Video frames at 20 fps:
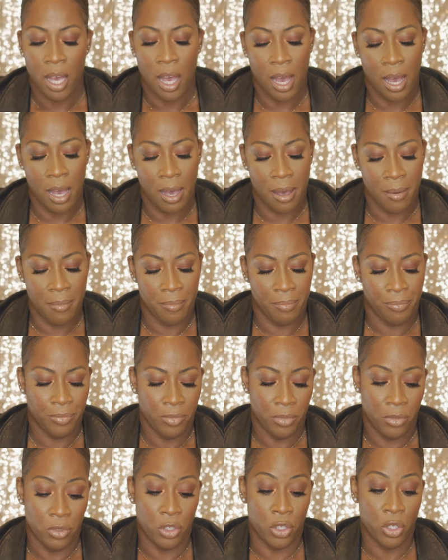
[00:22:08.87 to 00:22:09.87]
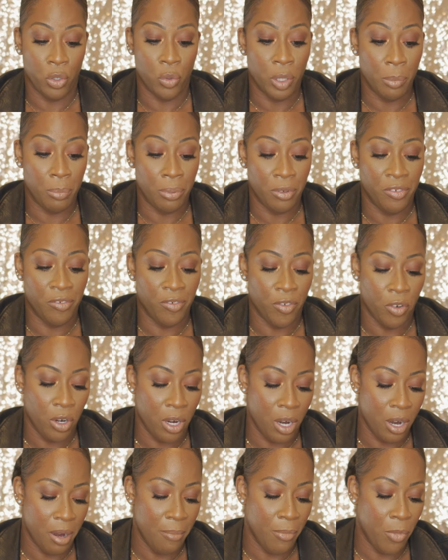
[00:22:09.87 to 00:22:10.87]
doable
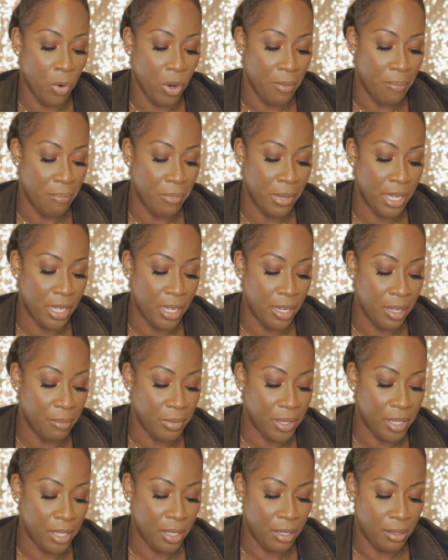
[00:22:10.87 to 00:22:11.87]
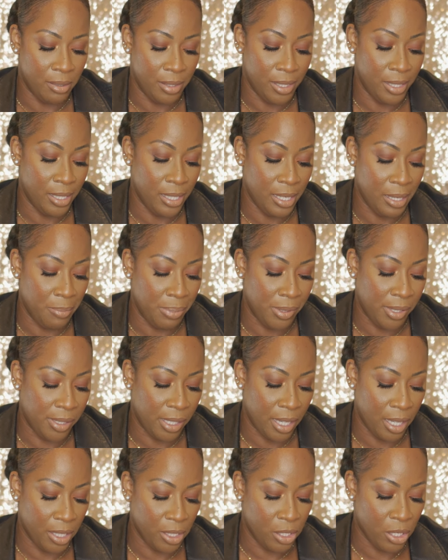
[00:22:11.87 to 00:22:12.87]
for more medium to deep
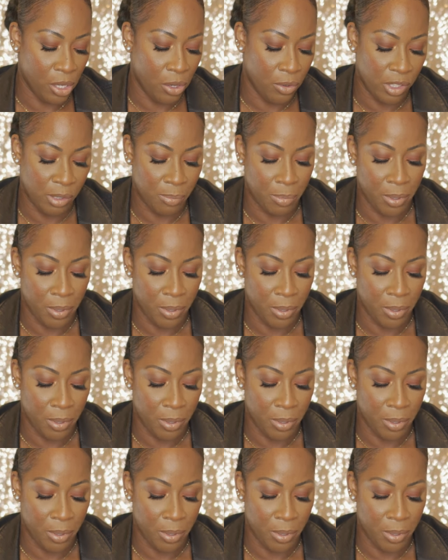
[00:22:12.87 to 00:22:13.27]
skin tones.